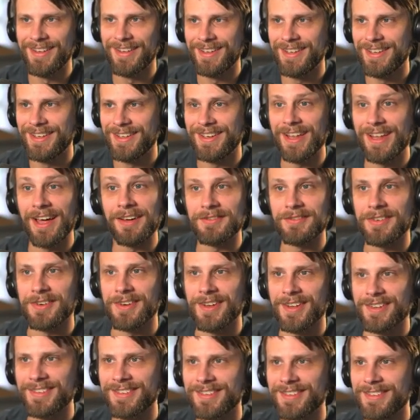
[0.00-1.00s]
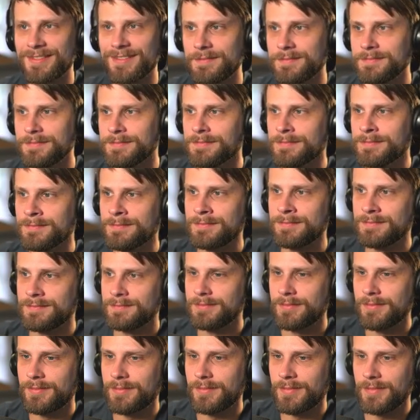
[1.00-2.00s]
Not for us.
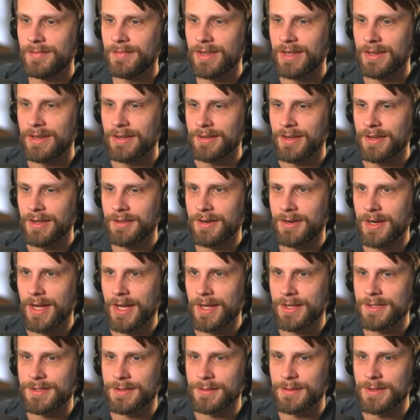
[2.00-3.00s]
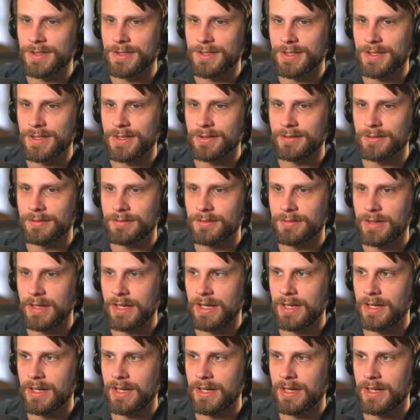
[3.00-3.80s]
Another eye switch, huh?